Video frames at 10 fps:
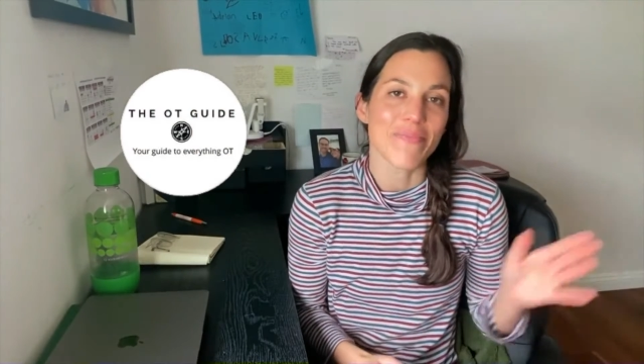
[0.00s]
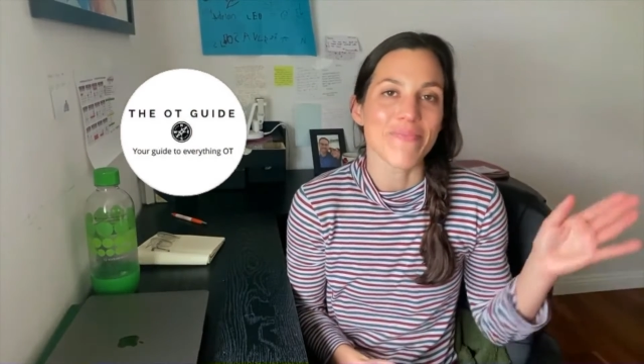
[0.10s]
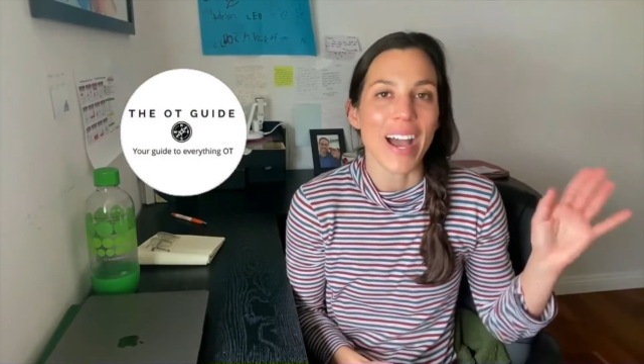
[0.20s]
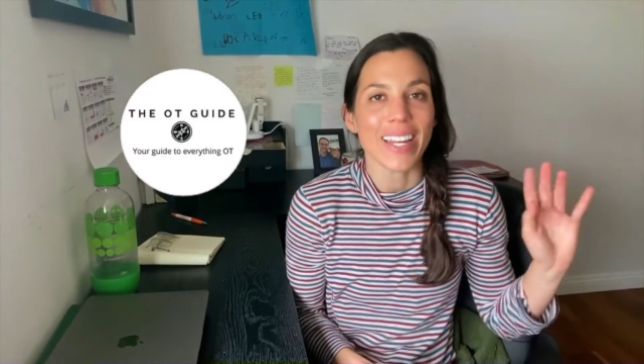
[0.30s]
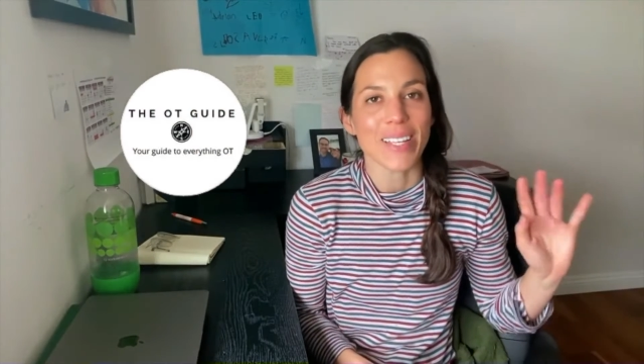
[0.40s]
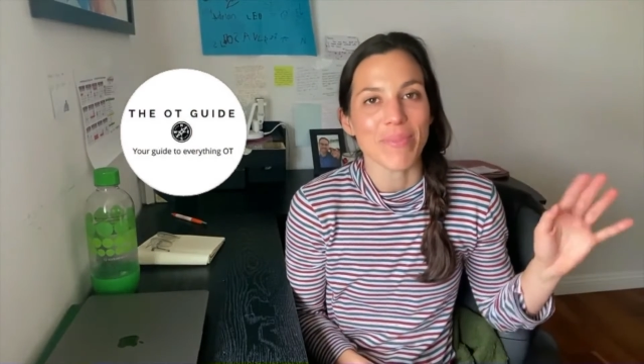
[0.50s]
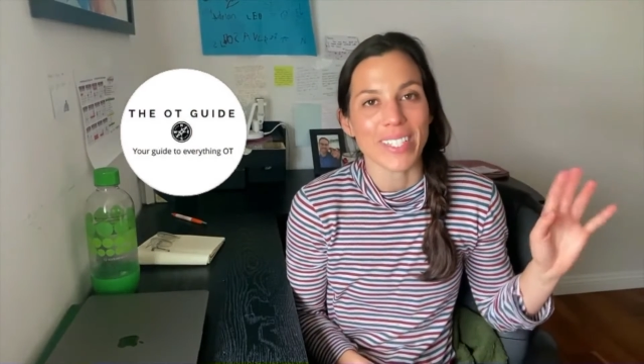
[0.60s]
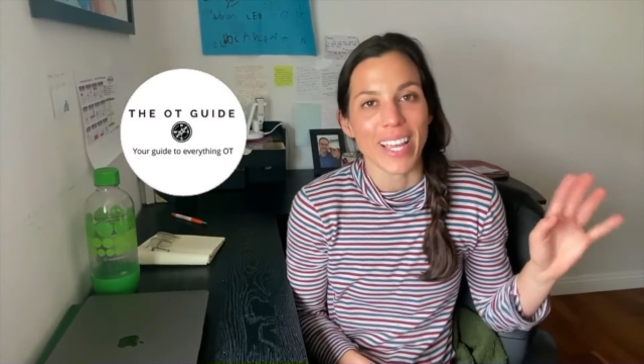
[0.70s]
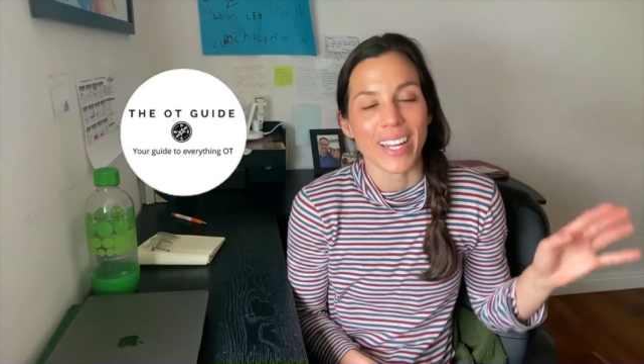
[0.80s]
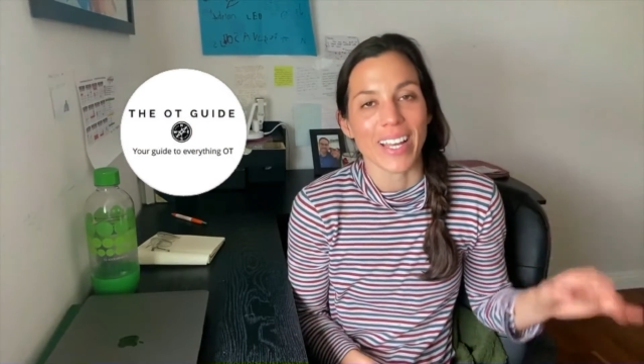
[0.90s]
My name's
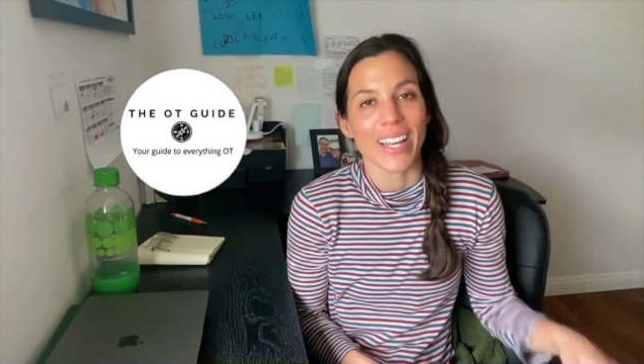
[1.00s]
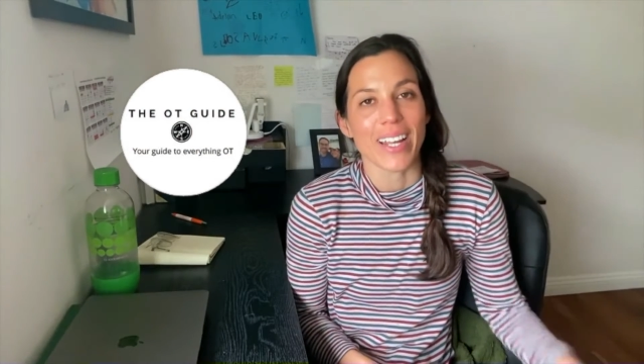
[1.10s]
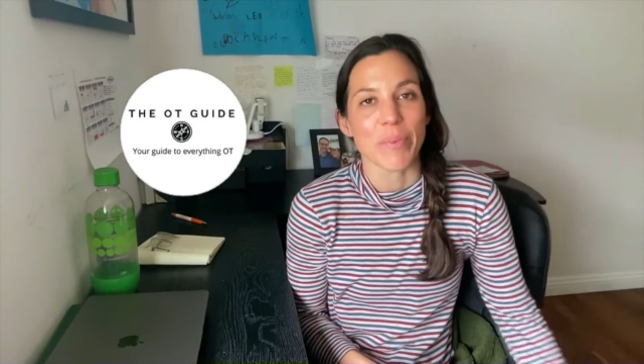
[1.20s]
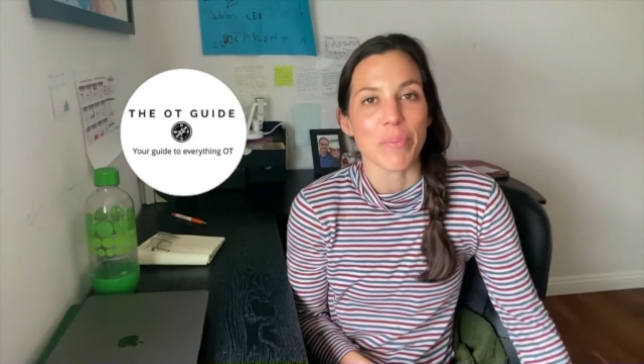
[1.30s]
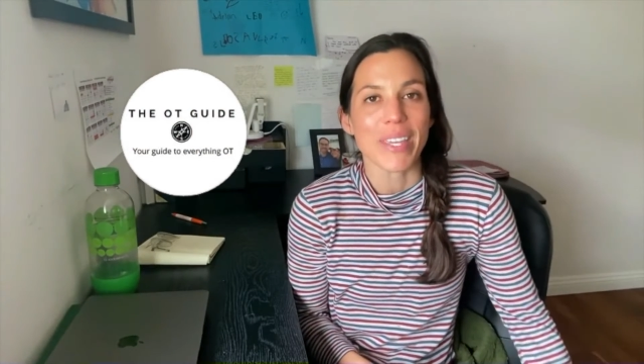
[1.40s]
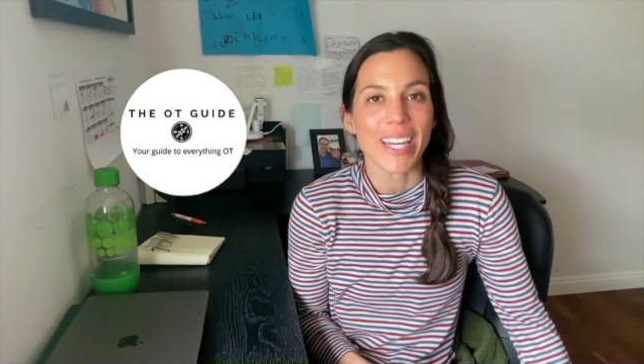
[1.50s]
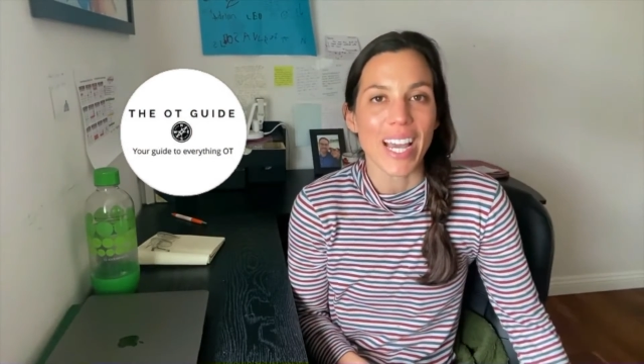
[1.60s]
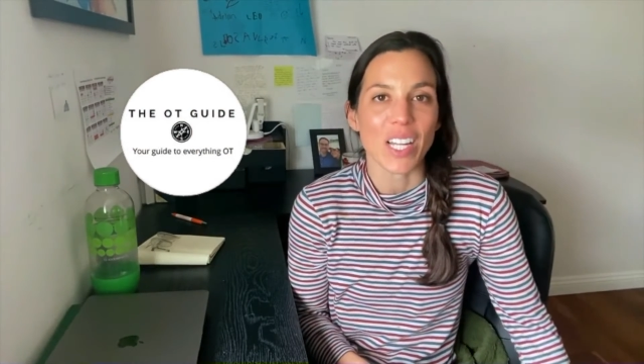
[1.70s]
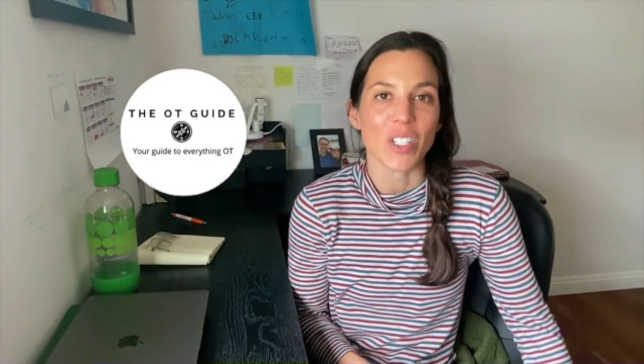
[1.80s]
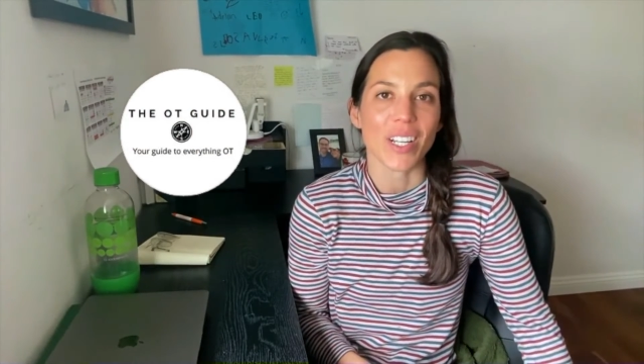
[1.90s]
Dana and I'm a
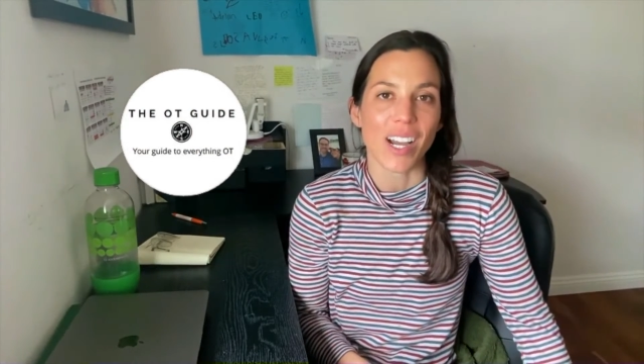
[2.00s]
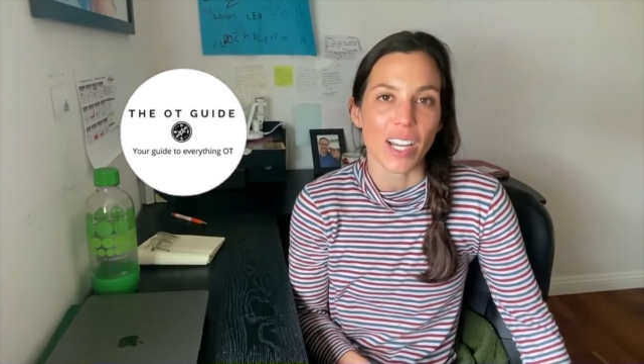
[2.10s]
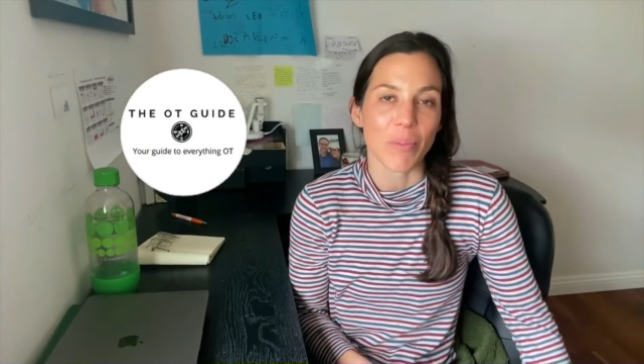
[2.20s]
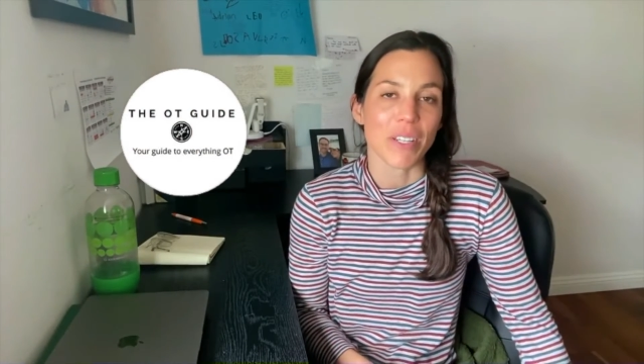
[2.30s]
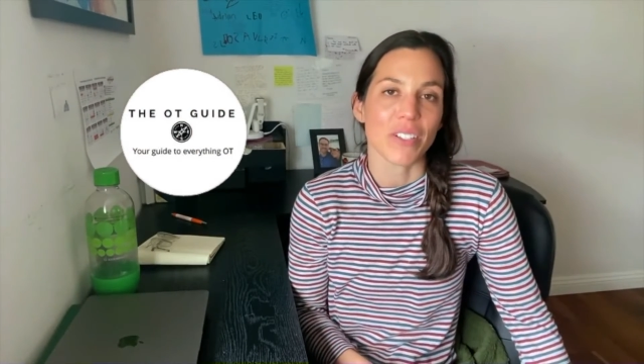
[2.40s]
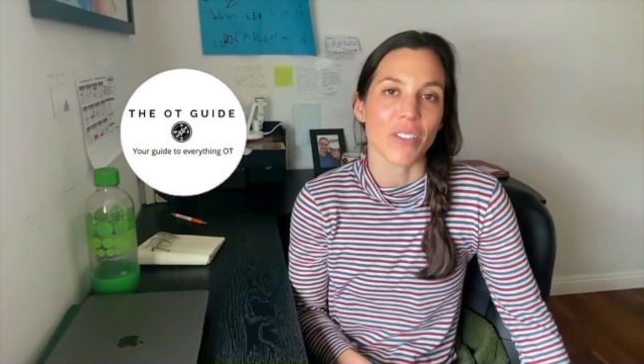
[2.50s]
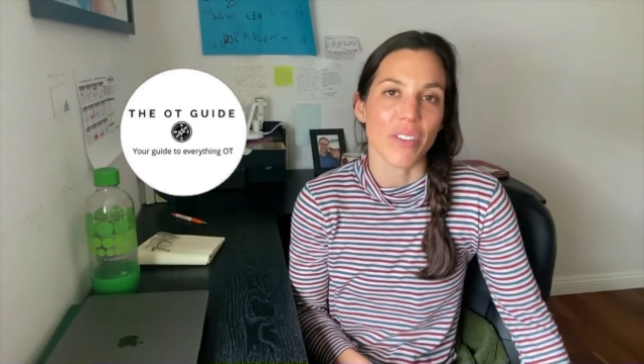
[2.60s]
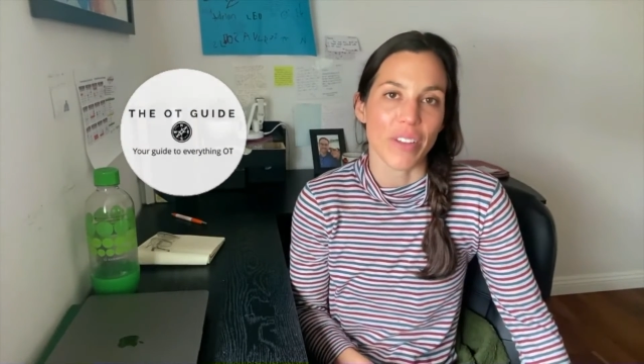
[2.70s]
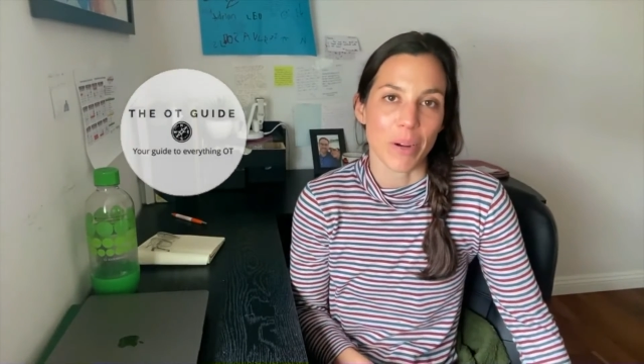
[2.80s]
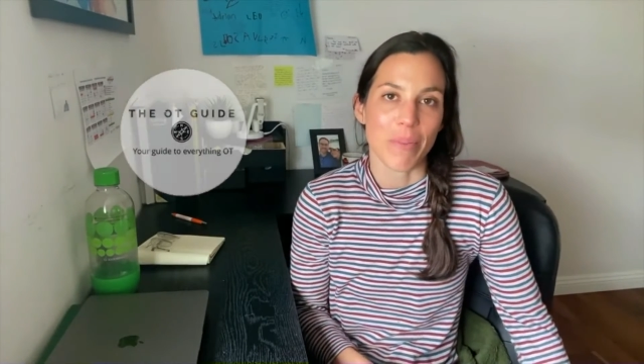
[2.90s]
pediatric
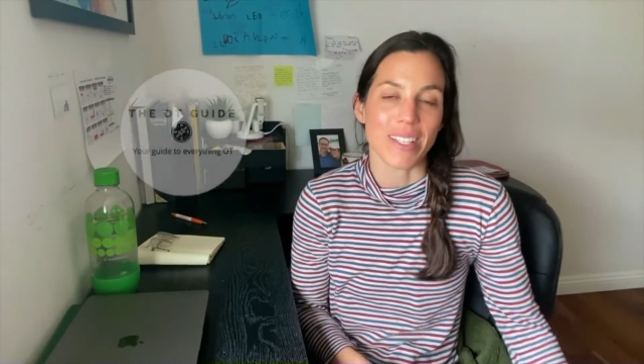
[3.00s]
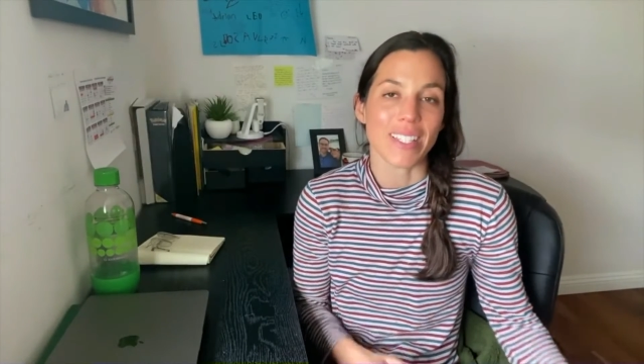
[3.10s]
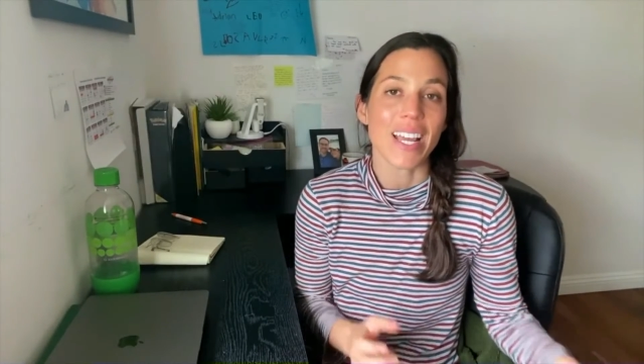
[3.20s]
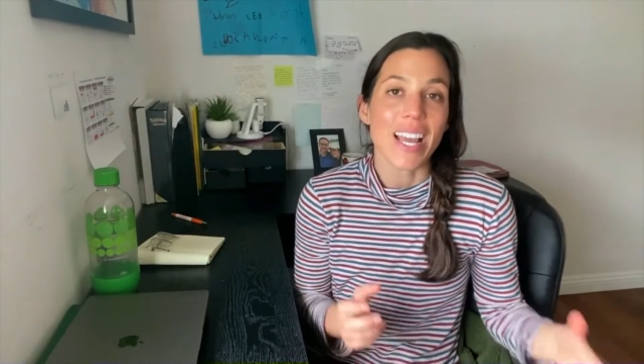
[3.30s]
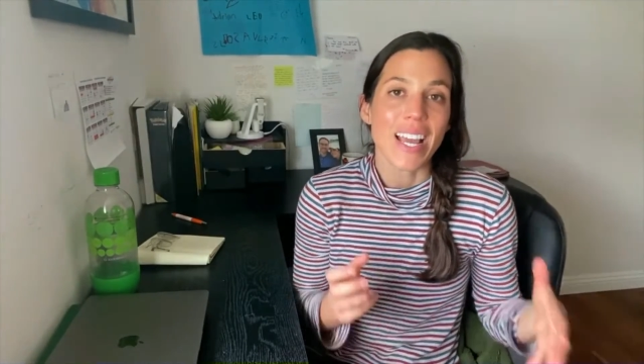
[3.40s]
occupational therapist